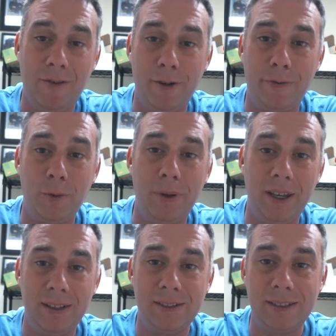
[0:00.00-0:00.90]
having a few
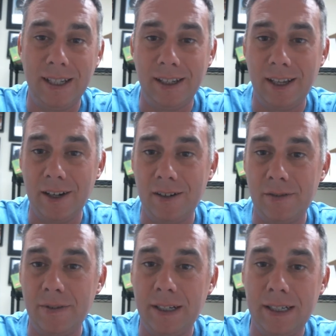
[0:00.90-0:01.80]
beers, and taking
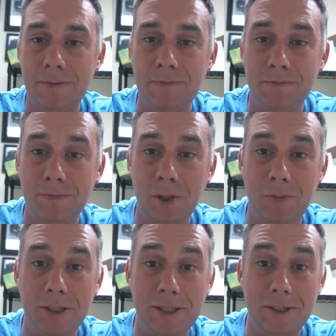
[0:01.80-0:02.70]
care of uh,
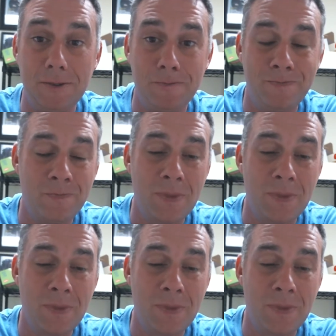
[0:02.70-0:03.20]
your business.